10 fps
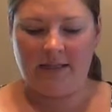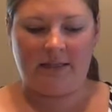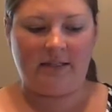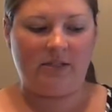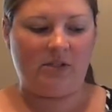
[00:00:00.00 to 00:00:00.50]

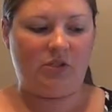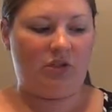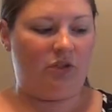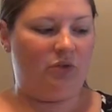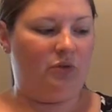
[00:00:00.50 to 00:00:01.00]
These
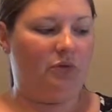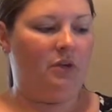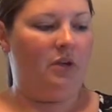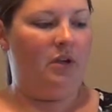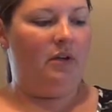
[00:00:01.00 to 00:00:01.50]
two
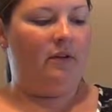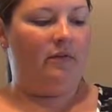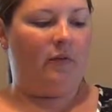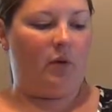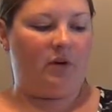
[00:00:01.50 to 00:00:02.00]

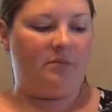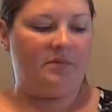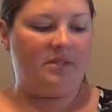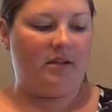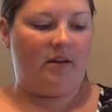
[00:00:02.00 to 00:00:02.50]

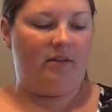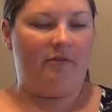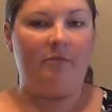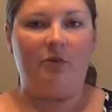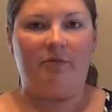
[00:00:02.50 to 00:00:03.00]
forms
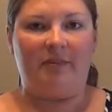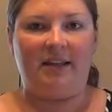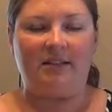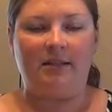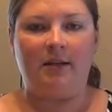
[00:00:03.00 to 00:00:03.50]
of
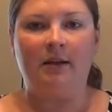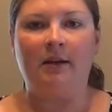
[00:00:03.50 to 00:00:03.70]
movement